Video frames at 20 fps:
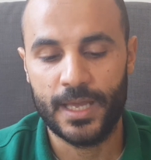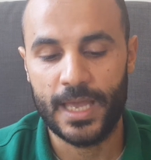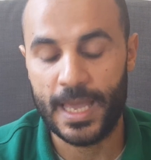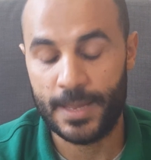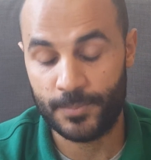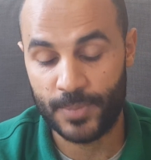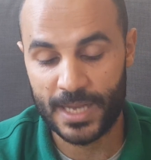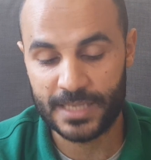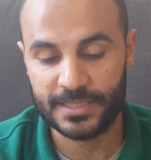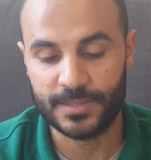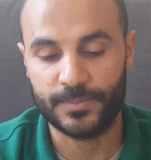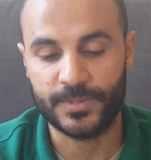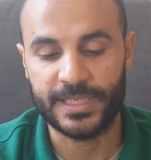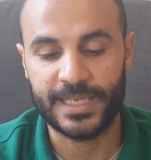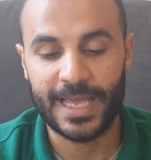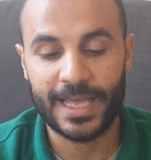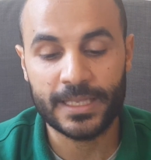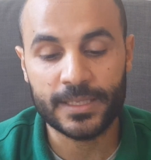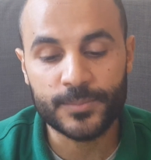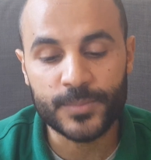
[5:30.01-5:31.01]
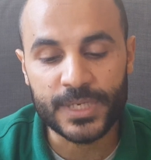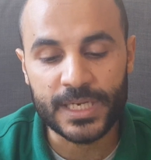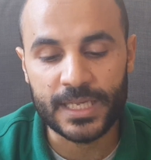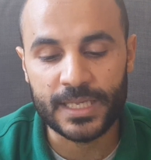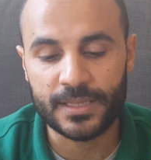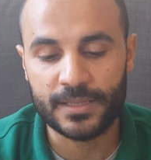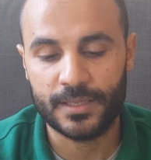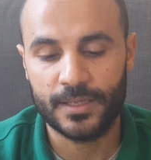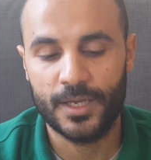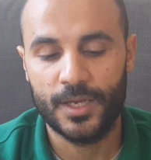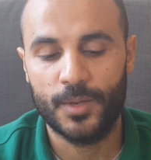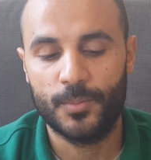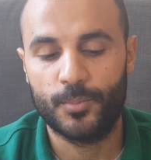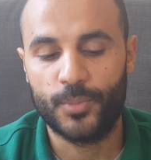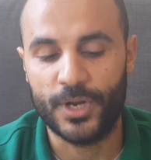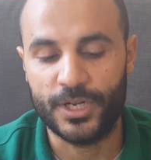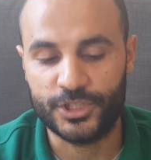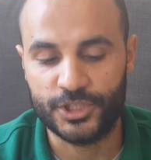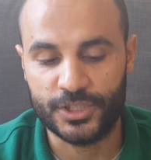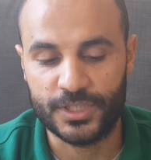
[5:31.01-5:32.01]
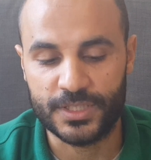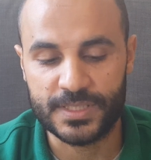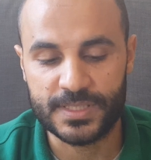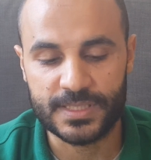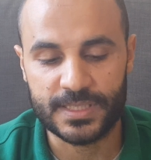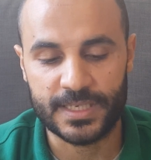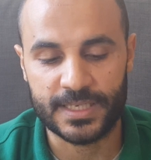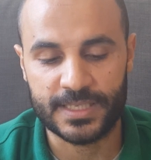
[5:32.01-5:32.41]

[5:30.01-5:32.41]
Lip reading: eliminate prejudice